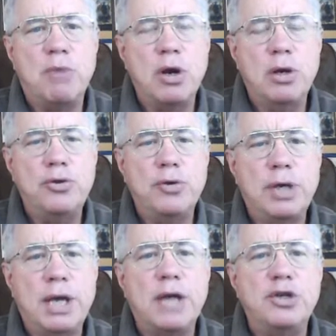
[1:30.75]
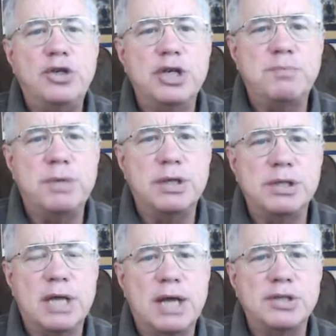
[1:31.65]
Martin Luther King had just been
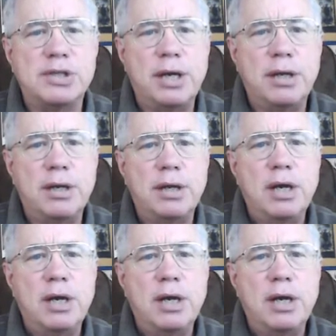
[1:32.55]
assassinated.